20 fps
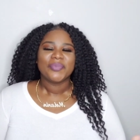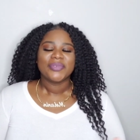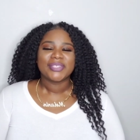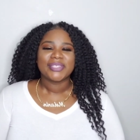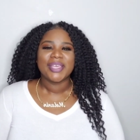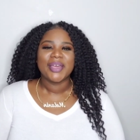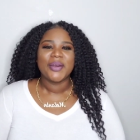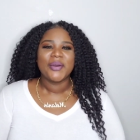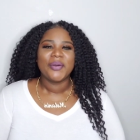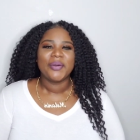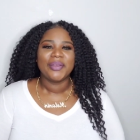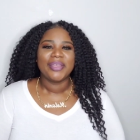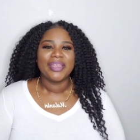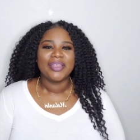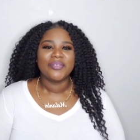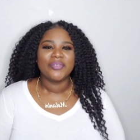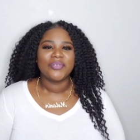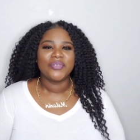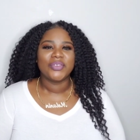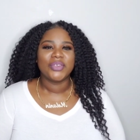so
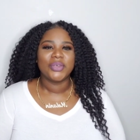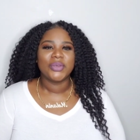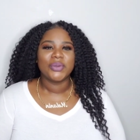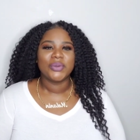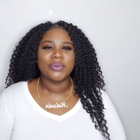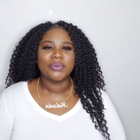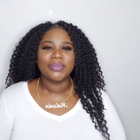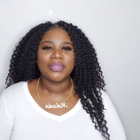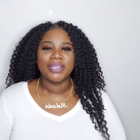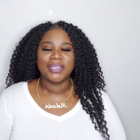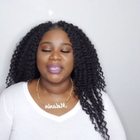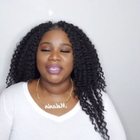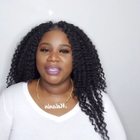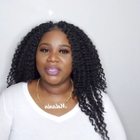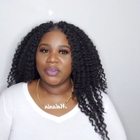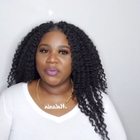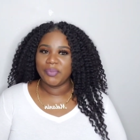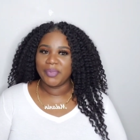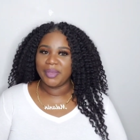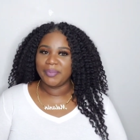if you think
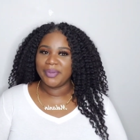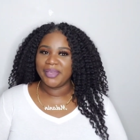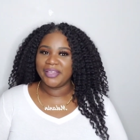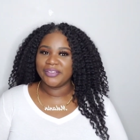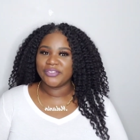you may be